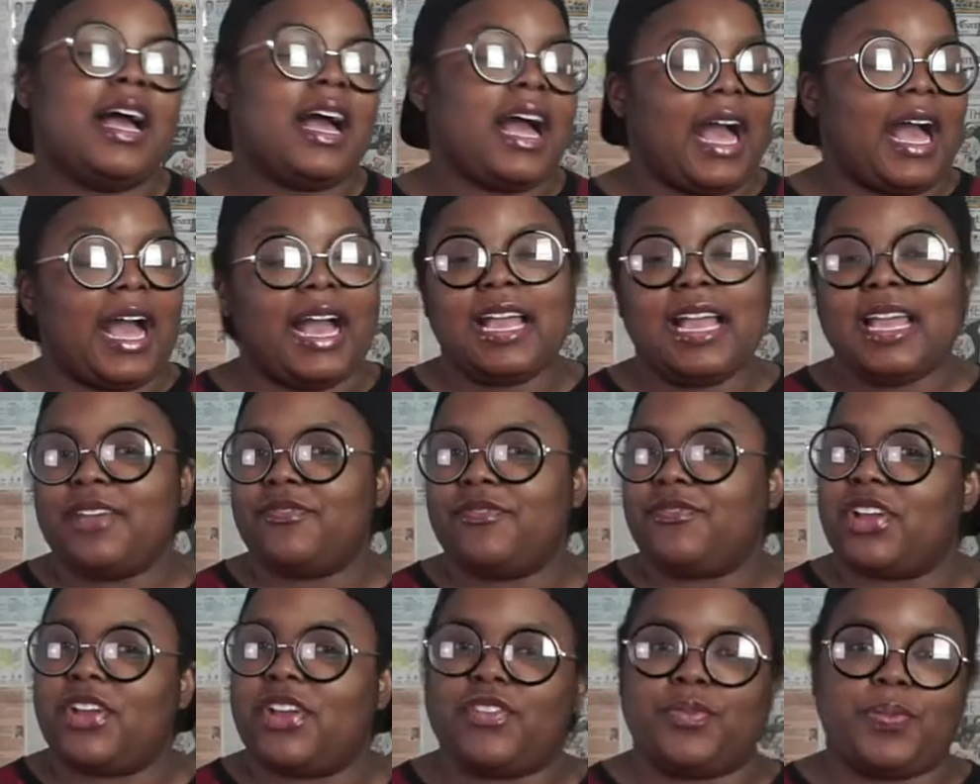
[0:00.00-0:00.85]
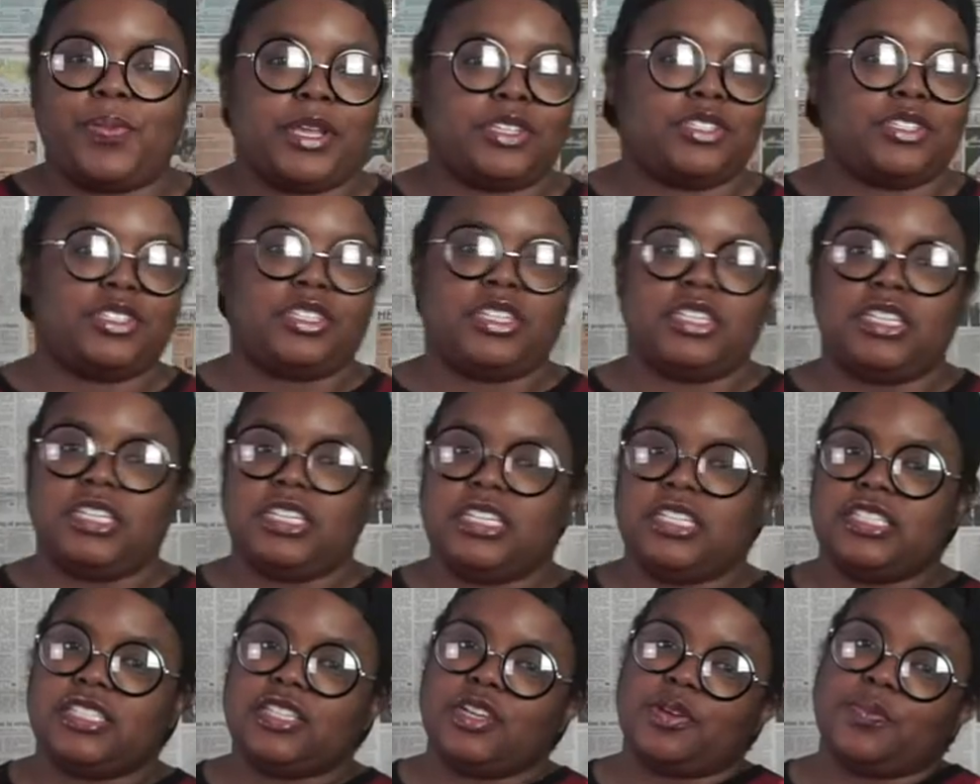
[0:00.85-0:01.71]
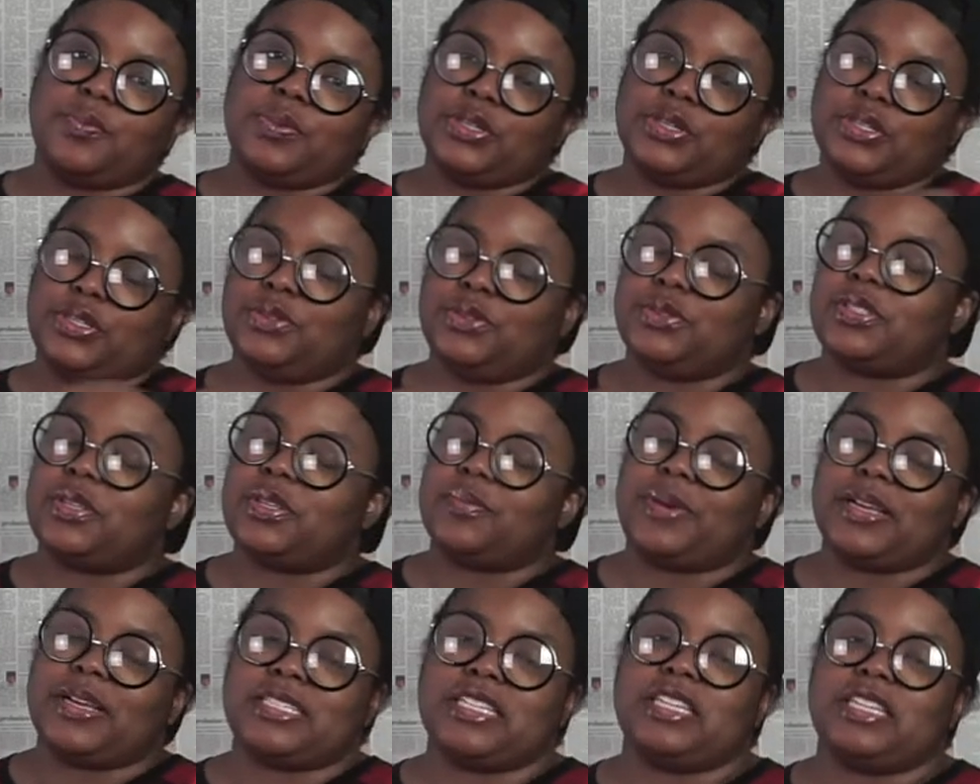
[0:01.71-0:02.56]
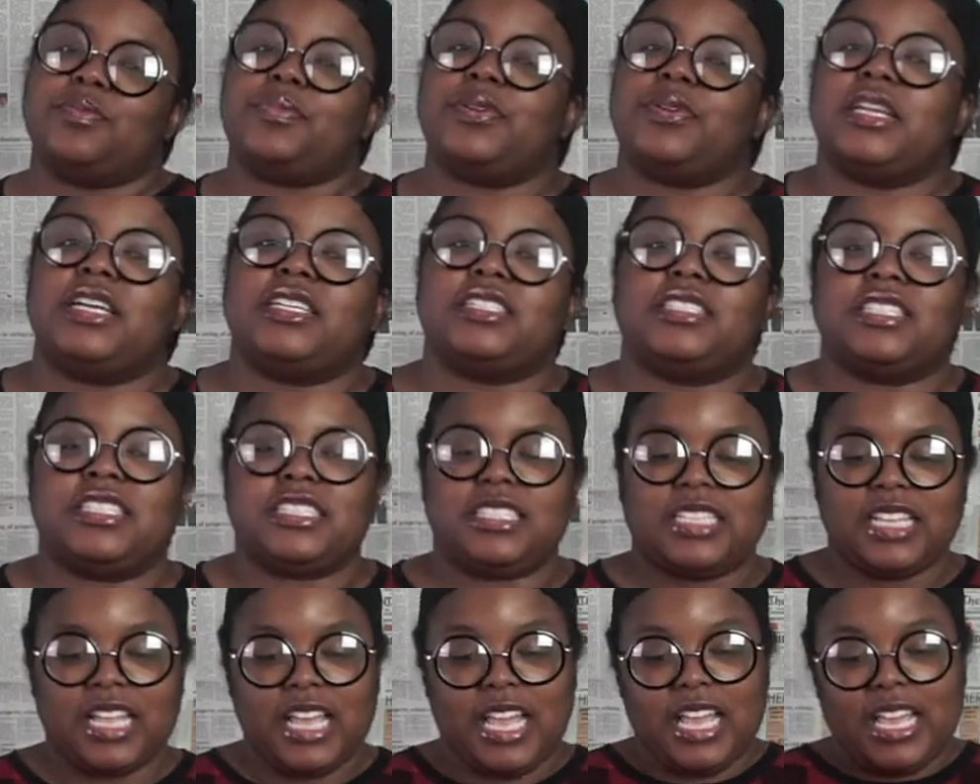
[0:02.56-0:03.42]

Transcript: I am Forever Petra Denise, produced by Zenny Productions.